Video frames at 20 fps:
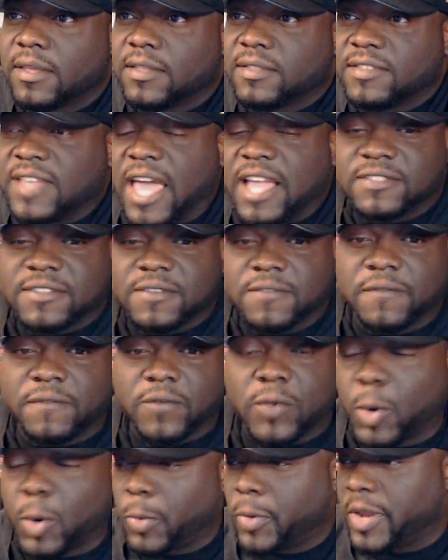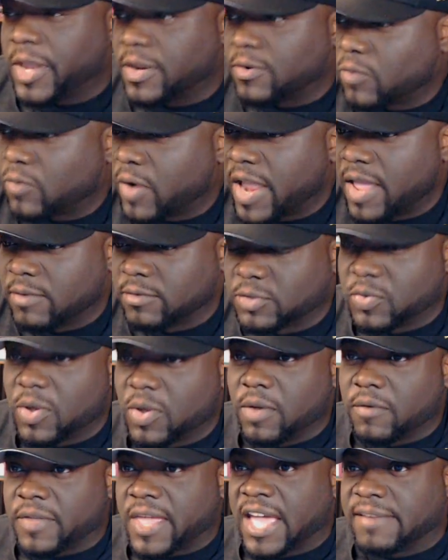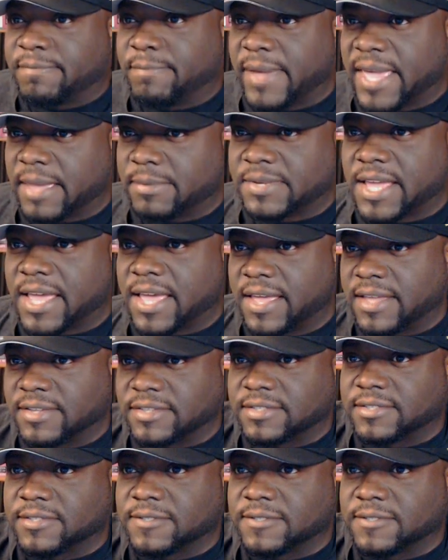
Tyson Fury in round 12 got baptized.